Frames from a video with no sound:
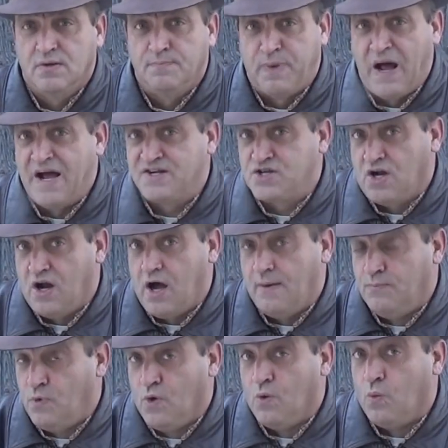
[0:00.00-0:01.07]
packs a lot
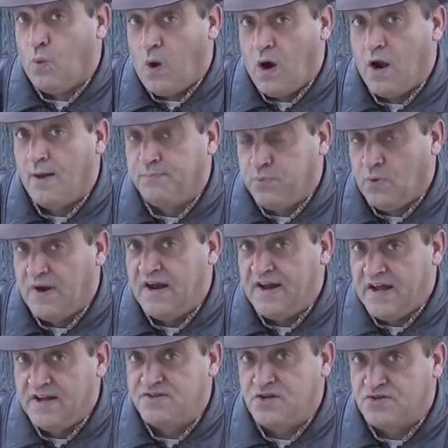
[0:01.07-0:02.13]
more wallop when it
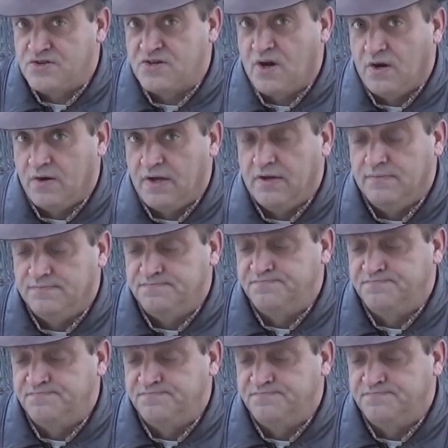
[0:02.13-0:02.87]
hits its target.